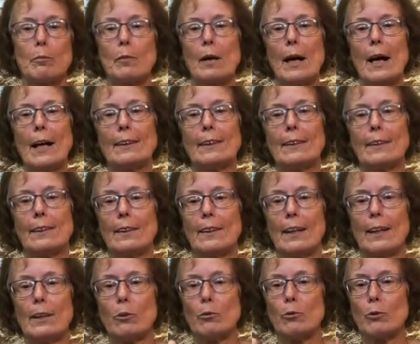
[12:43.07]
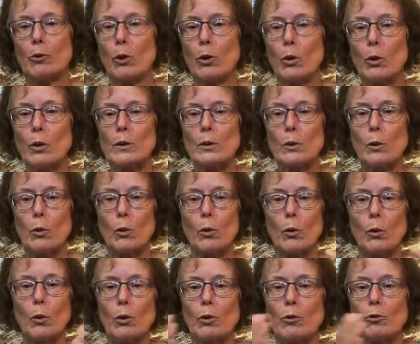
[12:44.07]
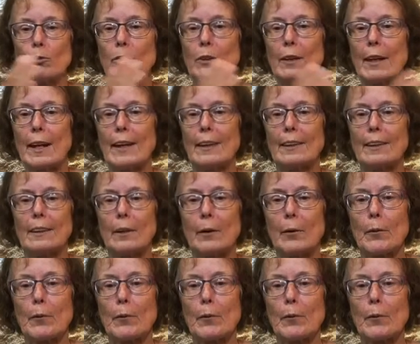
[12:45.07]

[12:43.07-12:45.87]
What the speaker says: And of course, all of that